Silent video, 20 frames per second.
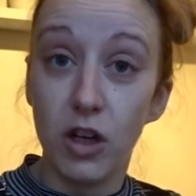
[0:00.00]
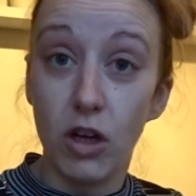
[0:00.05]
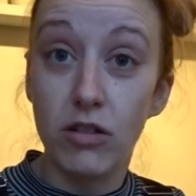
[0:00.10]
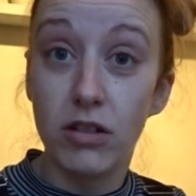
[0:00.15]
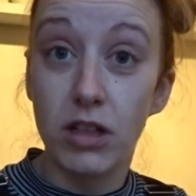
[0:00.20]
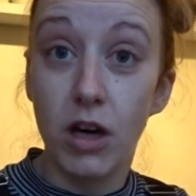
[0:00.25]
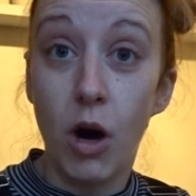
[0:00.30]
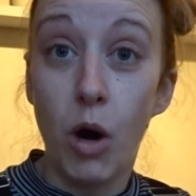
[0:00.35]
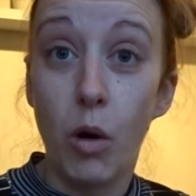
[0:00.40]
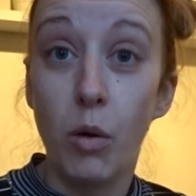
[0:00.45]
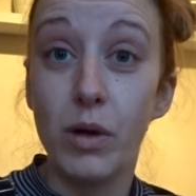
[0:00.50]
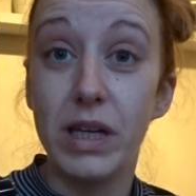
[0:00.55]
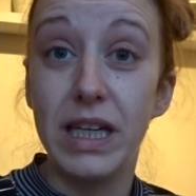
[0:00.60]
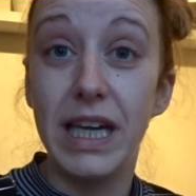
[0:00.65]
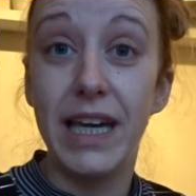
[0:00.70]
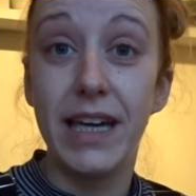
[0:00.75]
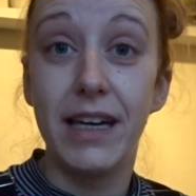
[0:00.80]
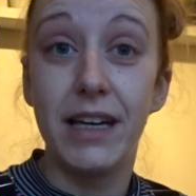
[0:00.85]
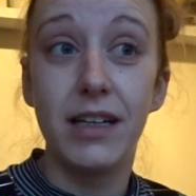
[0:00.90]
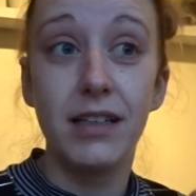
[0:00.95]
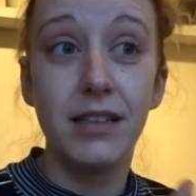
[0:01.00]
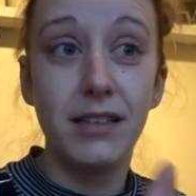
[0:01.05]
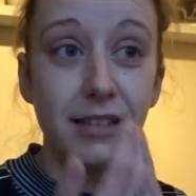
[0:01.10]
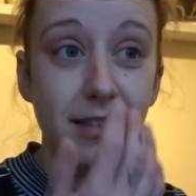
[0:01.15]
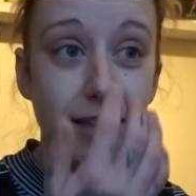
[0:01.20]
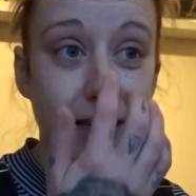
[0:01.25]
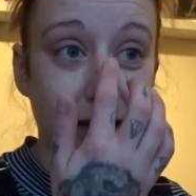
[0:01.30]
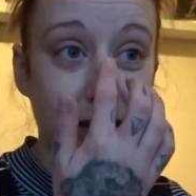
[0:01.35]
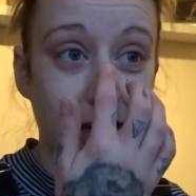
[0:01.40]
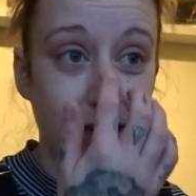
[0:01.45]
the whole year.
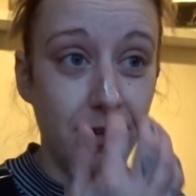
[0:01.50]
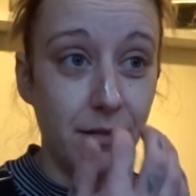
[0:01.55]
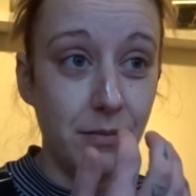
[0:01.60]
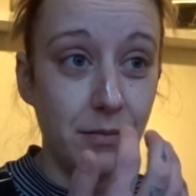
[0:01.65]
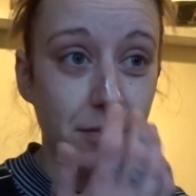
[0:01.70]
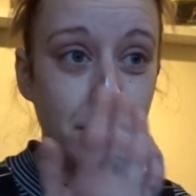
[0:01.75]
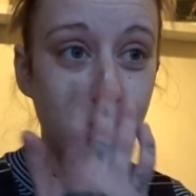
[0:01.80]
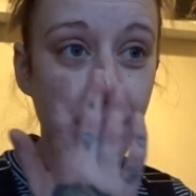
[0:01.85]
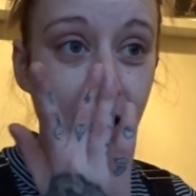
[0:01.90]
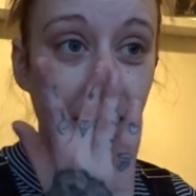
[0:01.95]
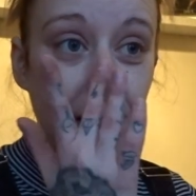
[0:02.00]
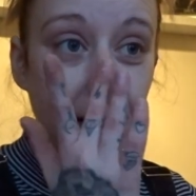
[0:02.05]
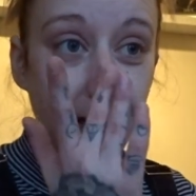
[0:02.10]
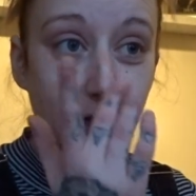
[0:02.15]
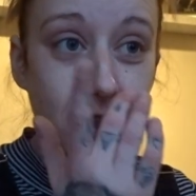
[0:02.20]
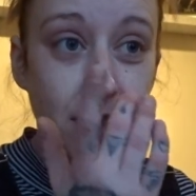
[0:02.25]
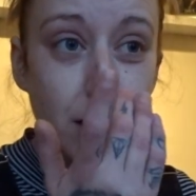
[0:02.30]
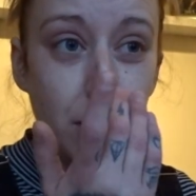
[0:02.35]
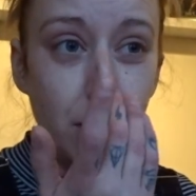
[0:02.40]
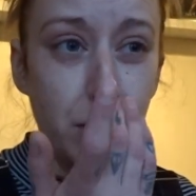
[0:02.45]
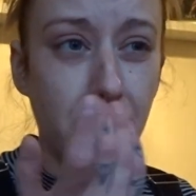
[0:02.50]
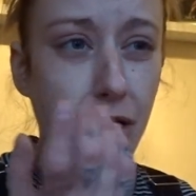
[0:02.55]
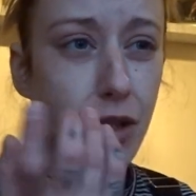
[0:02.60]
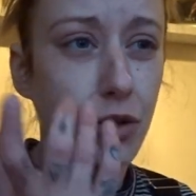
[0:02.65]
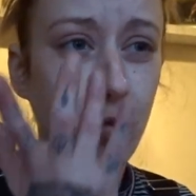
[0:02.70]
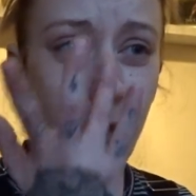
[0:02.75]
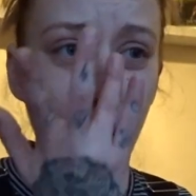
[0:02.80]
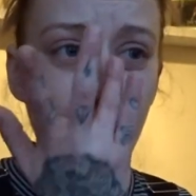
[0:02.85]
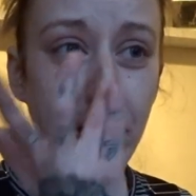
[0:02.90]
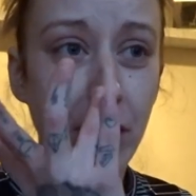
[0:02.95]
Because
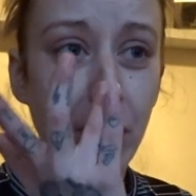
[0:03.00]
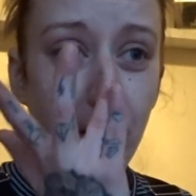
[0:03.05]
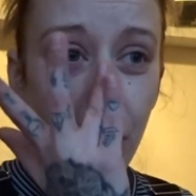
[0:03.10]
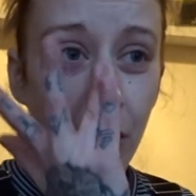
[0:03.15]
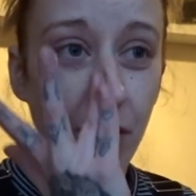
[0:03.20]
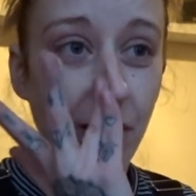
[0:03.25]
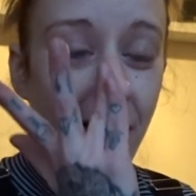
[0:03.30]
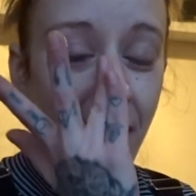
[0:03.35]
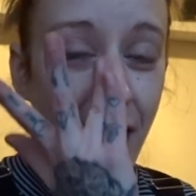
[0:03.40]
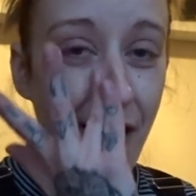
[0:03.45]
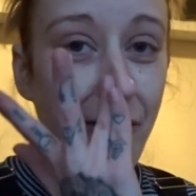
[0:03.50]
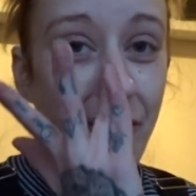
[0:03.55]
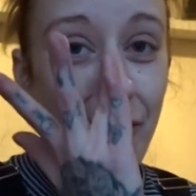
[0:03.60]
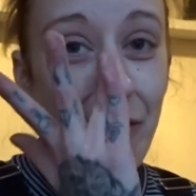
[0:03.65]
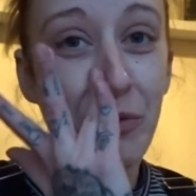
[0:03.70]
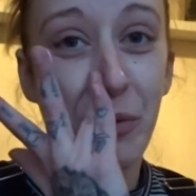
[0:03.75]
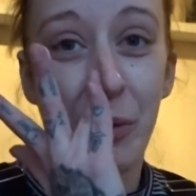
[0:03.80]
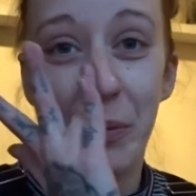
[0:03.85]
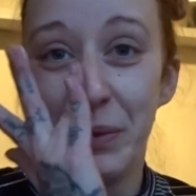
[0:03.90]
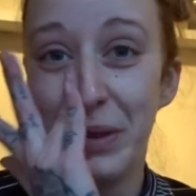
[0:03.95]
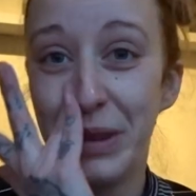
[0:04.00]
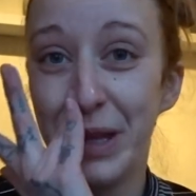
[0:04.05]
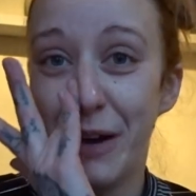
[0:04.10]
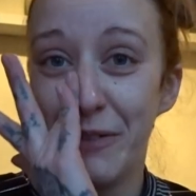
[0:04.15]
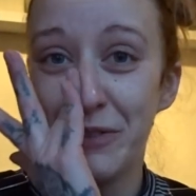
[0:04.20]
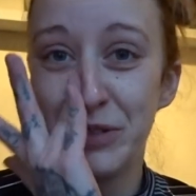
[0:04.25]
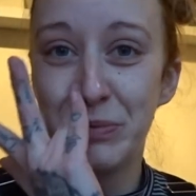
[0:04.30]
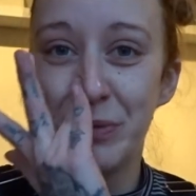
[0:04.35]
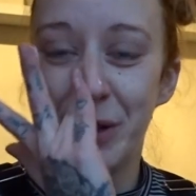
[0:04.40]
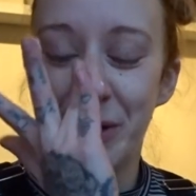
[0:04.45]
every woman that I've
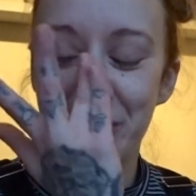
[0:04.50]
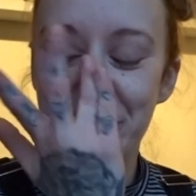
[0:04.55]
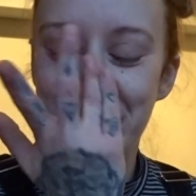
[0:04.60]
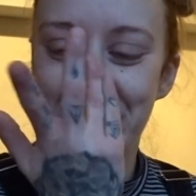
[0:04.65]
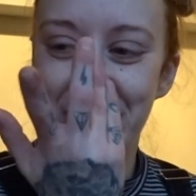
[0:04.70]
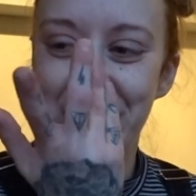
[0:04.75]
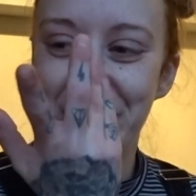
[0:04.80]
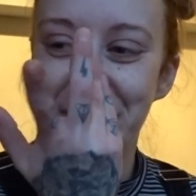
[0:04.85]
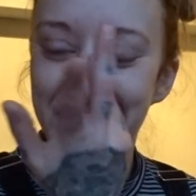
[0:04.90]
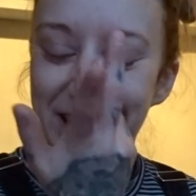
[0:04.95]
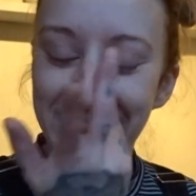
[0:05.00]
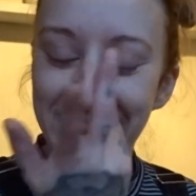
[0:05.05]
spoke to